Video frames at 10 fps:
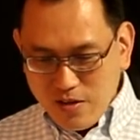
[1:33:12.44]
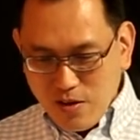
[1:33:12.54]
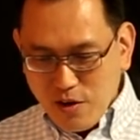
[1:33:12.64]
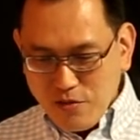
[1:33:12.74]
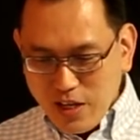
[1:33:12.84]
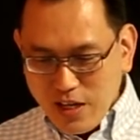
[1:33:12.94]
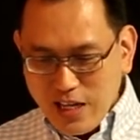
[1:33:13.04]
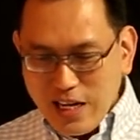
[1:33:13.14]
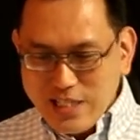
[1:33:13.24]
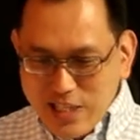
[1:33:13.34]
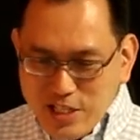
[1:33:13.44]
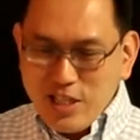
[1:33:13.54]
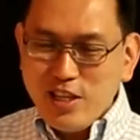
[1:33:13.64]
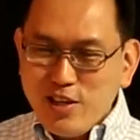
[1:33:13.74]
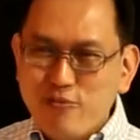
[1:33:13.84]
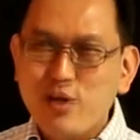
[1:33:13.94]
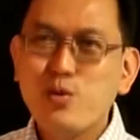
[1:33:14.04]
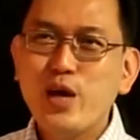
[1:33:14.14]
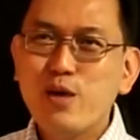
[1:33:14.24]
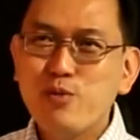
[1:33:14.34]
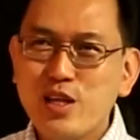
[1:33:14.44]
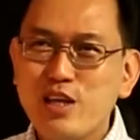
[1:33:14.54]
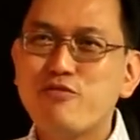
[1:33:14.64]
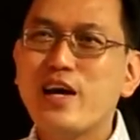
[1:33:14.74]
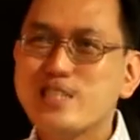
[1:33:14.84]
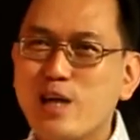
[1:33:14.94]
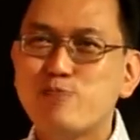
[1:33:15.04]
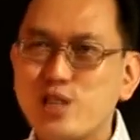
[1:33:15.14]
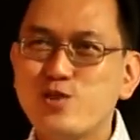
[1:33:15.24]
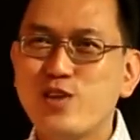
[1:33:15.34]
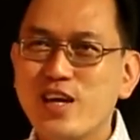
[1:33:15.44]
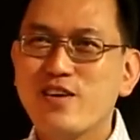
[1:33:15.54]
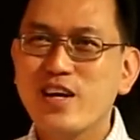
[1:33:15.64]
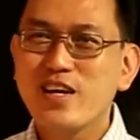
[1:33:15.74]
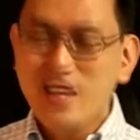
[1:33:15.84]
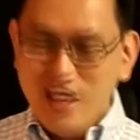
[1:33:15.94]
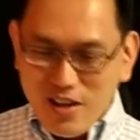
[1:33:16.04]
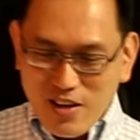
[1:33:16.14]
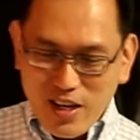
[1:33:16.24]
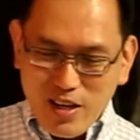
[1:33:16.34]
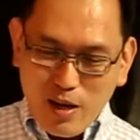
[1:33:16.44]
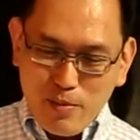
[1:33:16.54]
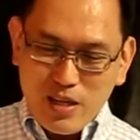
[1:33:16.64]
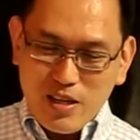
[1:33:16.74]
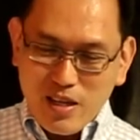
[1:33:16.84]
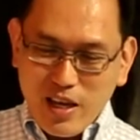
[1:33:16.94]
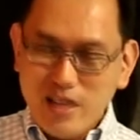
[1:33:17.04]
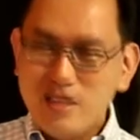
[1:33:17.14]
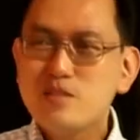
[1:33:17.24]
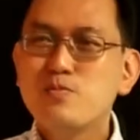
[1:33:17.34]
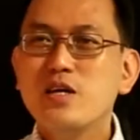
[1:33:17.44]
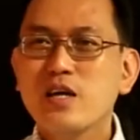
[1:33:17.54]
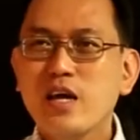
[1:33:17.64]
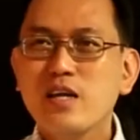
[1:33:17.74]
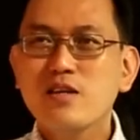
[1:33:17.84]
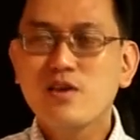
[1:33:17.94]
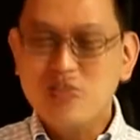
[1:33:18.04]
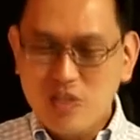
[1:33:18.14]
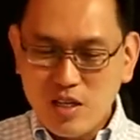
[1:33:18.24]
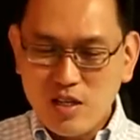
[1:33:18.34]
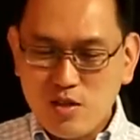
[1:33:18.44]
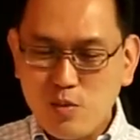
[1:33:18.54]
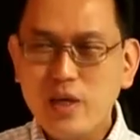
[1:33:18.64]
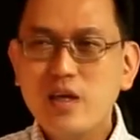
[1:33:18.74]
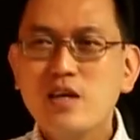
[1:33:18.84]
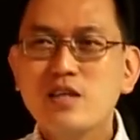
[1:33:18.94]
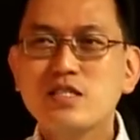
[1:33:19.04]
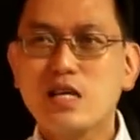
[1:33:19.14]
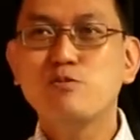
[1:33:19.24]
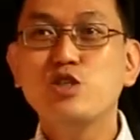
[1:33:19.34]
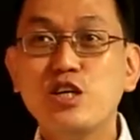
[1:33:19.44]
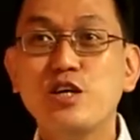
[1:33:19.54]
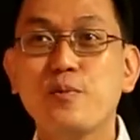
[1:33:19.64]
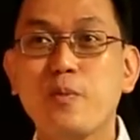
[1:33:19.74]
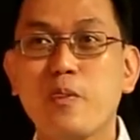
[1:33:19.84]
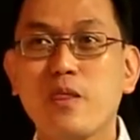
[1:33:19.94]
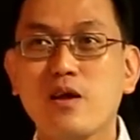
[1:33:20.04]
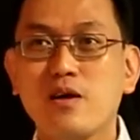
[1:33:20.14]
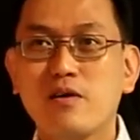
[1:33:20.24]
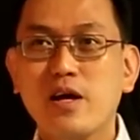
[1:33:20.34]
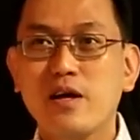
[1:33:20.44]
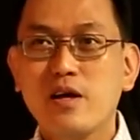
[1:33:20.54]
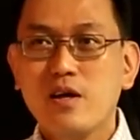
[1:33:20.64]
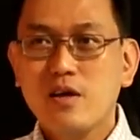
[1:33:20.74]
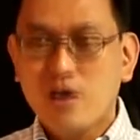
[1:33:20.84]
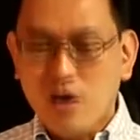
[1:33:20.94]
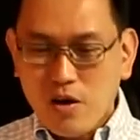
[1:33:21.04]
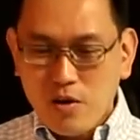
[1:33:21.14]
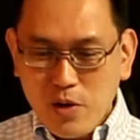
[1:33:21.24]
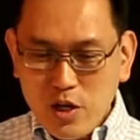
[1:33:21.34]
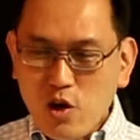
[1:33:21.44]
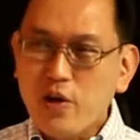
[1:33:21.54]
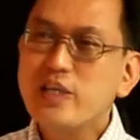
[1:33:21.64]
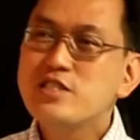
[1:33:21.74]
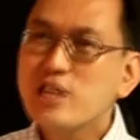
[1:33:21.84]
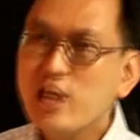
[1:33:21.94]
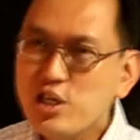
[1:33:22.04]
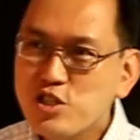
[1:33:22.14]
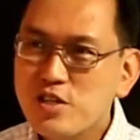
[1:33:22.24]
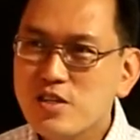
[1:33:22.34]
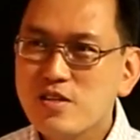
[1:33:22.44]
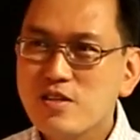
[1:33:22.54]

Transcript: of the elasticity of the way we define sculpture today, right? Okay, I mean, can this be again considered to be sculpture, right? Or what you call installation,